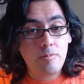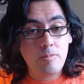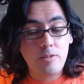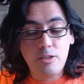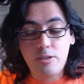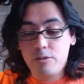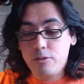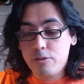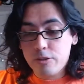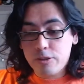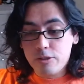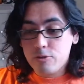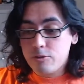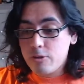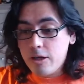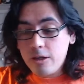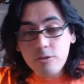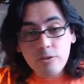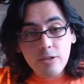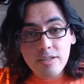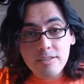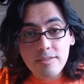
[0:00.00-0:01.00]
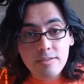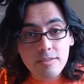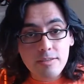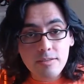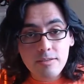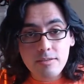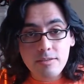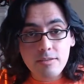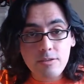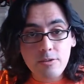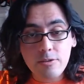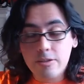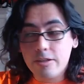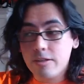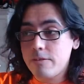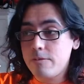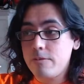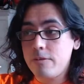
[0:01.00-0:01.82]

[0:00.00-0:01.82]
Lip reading: you're gonna draw dresses, you're gonna